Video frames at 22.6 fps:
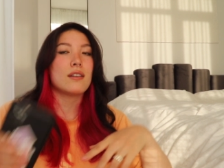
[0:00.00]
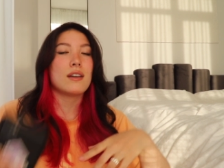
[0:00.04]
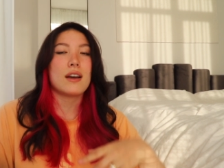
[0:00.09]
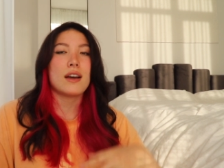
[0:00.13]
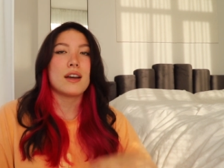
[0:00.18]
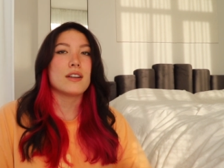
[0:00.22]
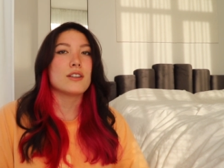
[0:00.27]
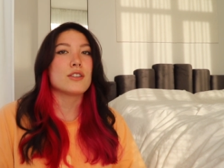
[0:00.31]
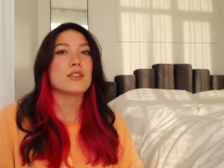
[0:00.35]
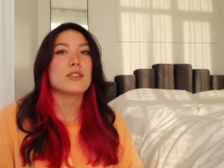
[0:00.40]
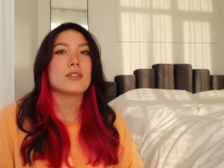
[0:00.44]

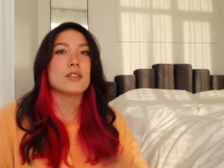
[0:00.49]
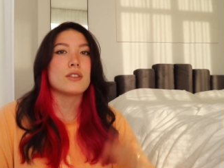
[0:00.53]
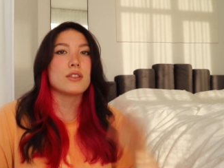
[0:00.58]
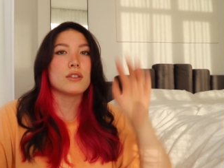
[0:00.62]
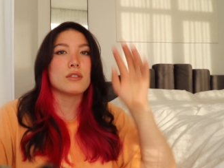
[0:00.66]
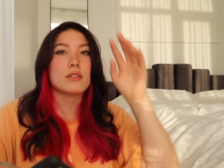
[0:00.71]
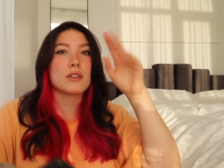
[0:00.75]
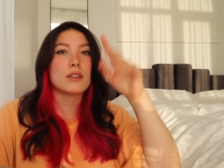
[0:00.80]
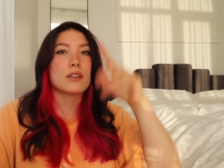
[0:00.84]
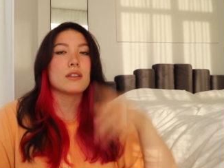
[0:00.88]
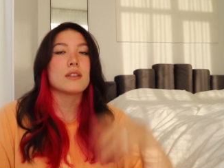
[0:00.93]
I just
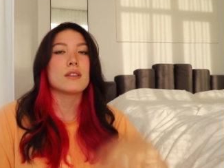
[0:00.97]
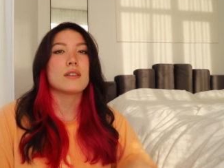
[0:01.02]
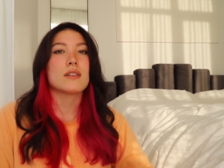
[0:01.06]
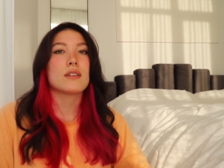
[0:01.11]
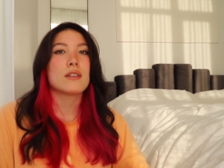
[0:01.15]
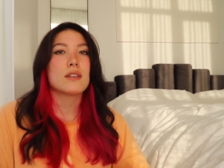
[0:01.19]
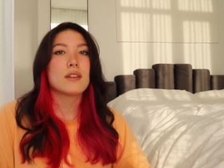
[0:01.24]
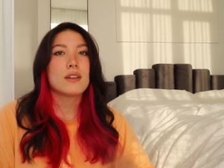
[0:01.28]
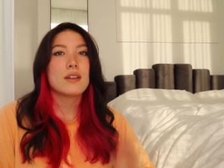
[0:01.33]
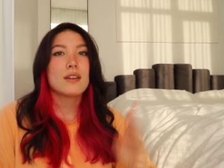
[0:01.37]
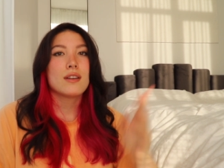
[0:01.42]
do the
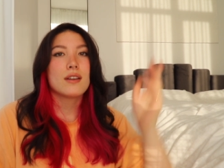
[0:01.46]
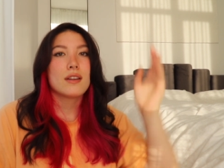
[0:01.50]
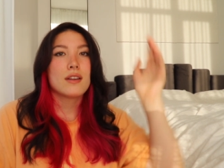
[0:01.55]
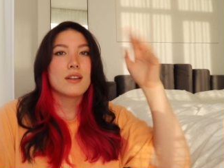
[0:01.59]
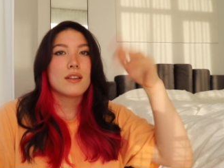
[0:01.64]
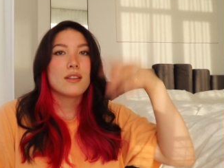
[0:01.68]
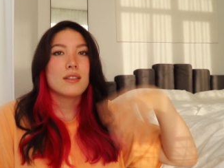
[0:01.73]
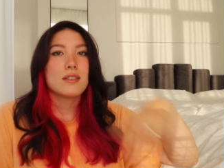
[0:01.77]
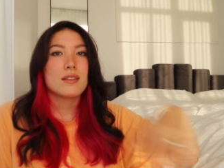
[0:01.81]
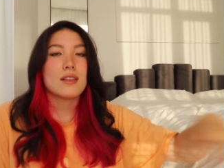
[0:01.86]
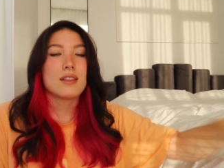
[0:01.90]

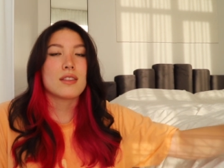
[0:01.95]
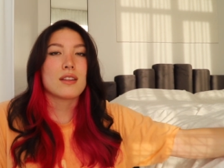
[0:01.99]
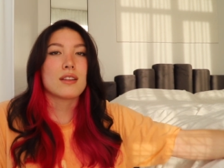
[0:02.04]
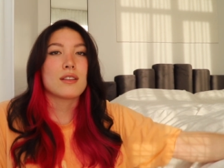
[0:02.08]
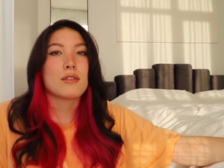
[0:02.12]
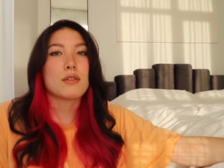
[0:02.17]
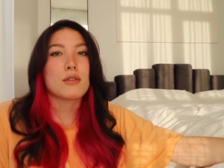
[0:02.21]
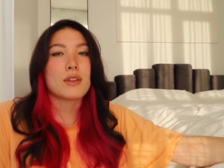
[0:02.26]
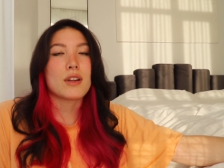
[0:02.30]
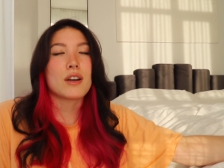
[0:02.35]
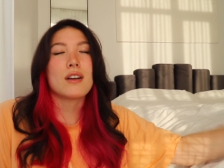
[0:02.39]
thing
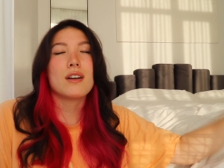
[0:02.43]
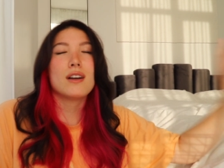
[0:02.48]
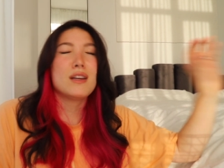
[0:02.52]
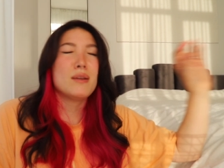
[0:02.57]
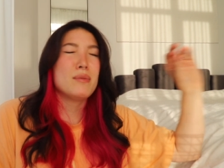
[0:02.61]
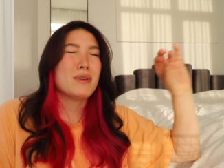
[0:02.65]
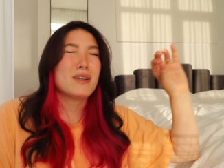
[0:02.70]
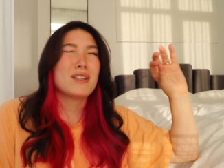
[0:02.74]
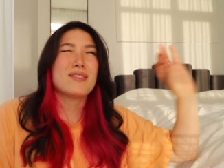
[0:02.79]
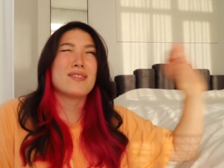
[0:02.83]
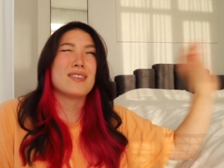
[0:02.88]
through there.
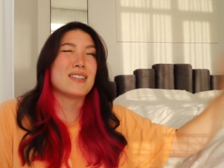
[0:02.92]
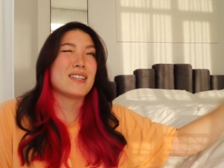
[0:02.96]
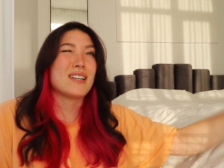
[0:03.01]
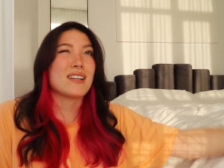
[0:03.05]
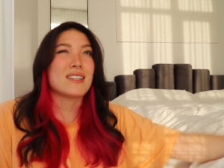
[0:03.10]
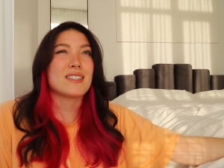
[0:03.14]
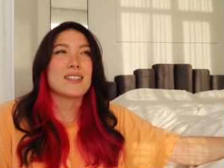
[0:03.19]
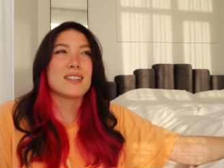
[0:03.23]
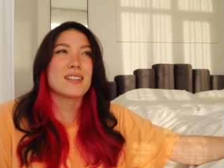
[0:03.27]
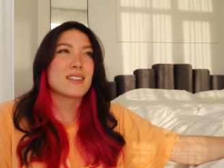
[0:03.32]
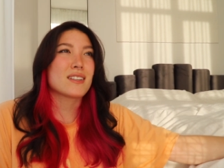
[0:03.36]
HoneyBook is
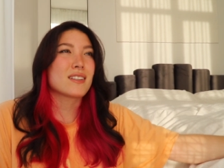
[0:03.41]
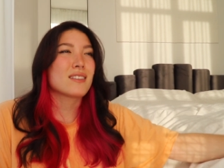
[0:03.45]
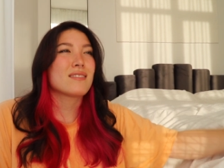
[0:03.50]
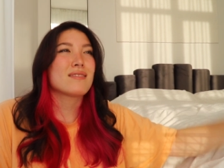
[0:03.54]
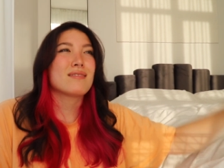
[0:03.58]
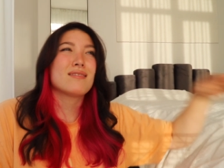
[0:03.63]
fantastic.